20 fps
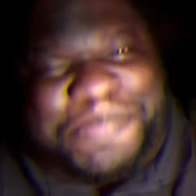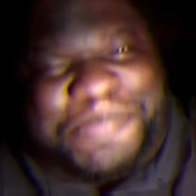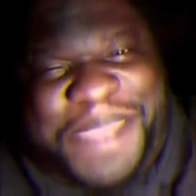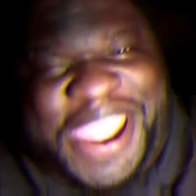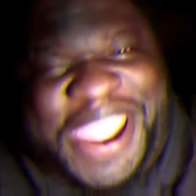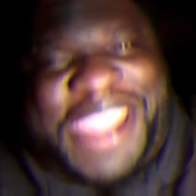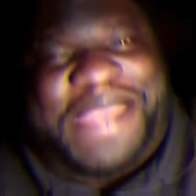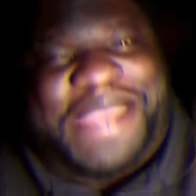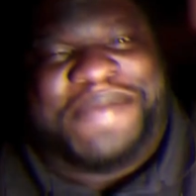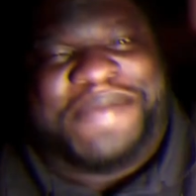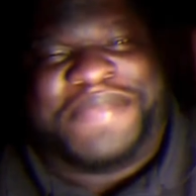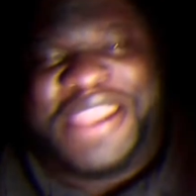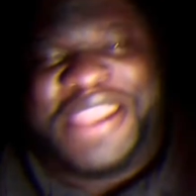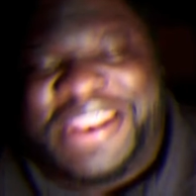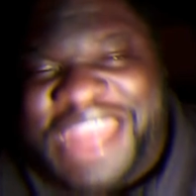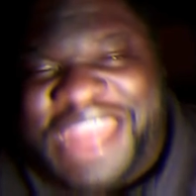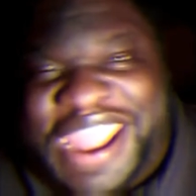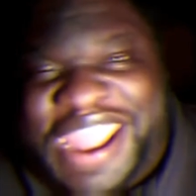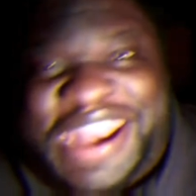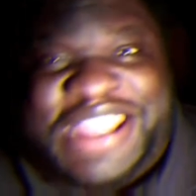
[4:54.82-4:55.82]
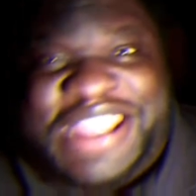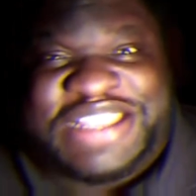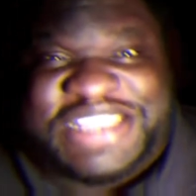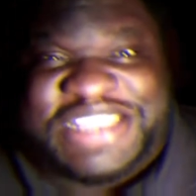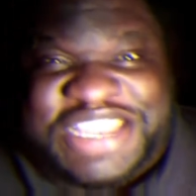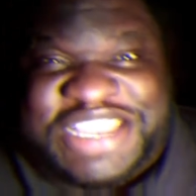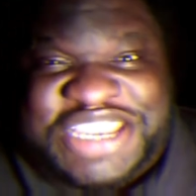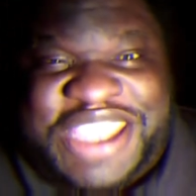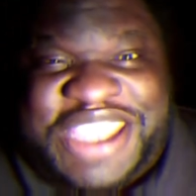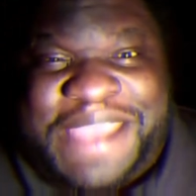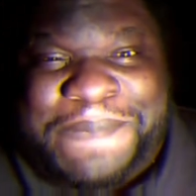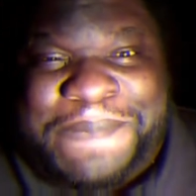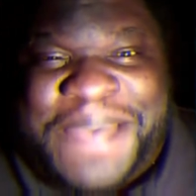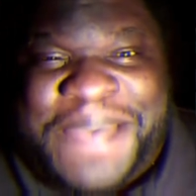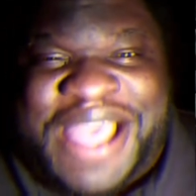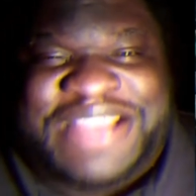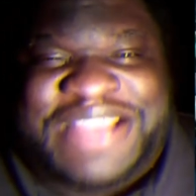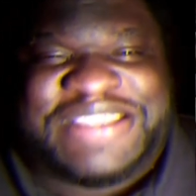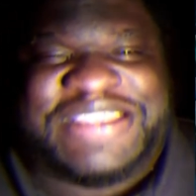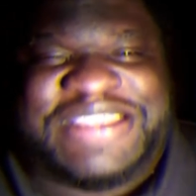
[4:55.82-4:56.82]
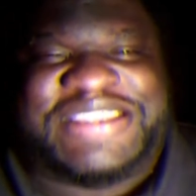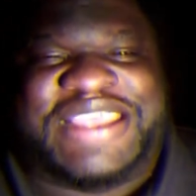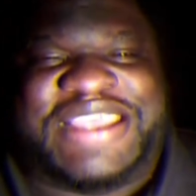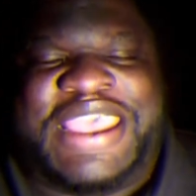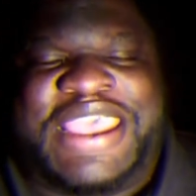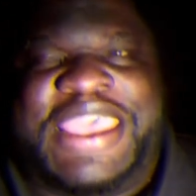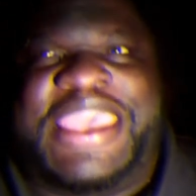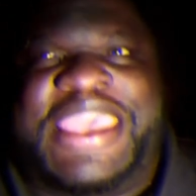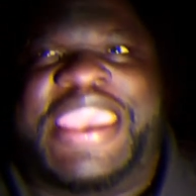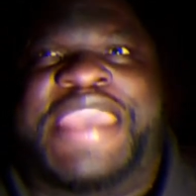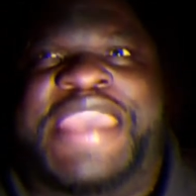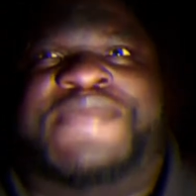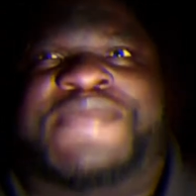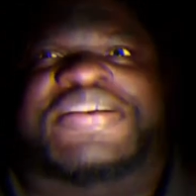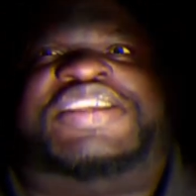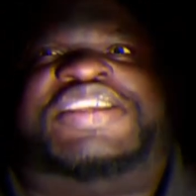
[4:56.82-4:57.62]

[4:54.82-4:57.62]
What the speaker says: bam, that hits the check boxes. It was